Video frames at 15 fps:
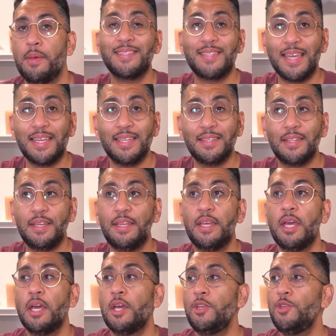Secondly,
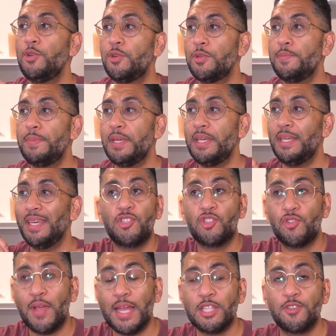you could be
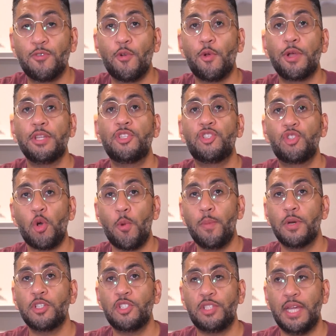transferring so
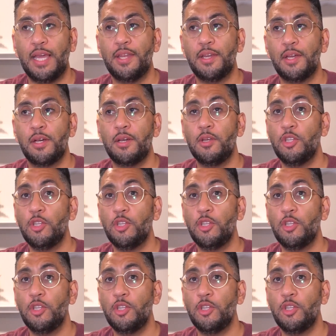much data